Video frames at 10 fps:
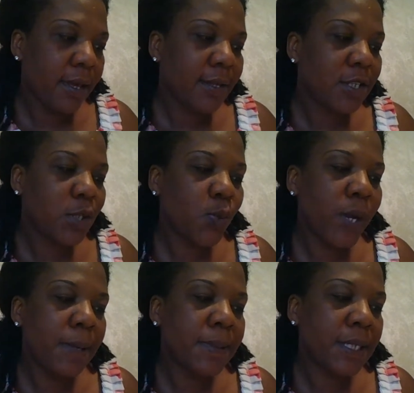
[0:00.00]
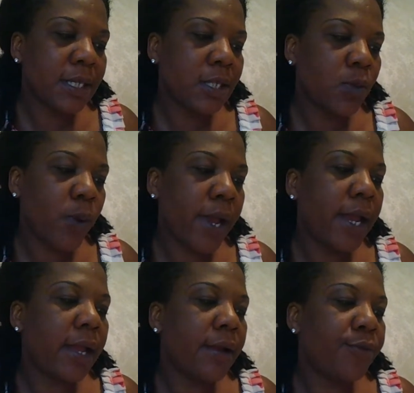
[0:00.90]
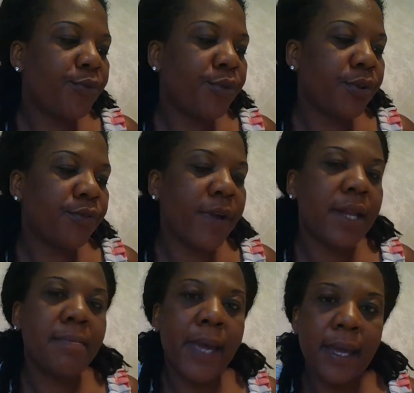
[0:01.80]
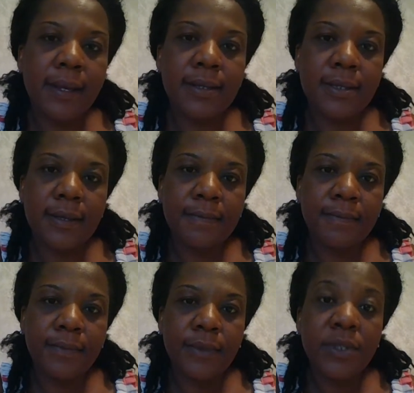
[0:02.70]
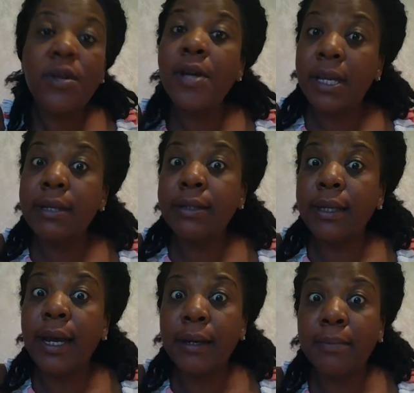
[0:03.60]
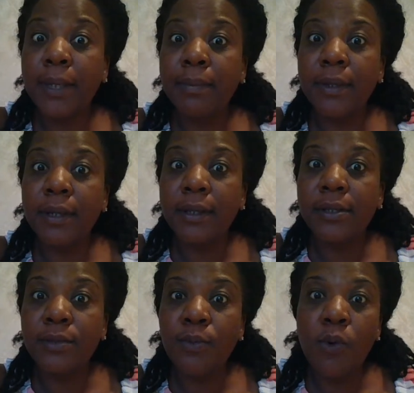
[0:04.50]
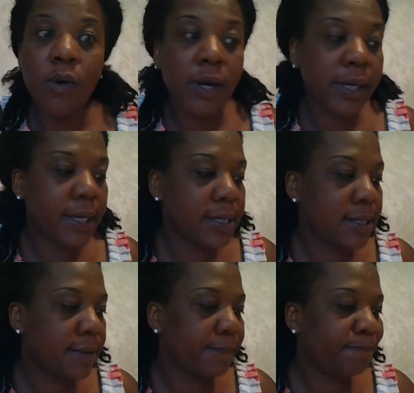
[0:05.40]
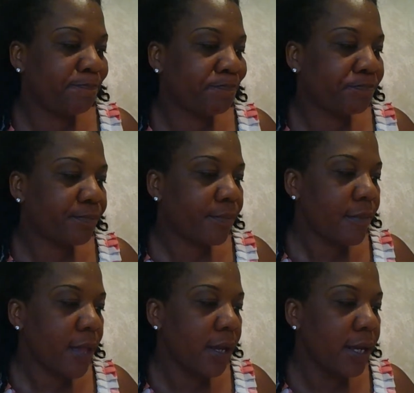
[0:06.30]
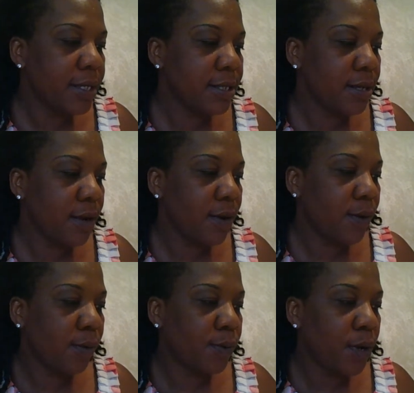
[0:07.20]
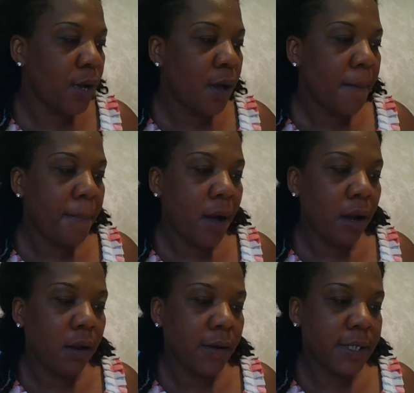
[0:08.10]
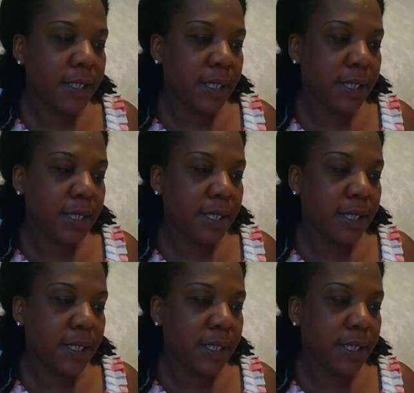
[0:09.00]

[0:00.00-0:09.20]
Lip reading: sweeps his way through the Red Banks." So he killed a lot of people in this war, I guess. And so Paul Laurence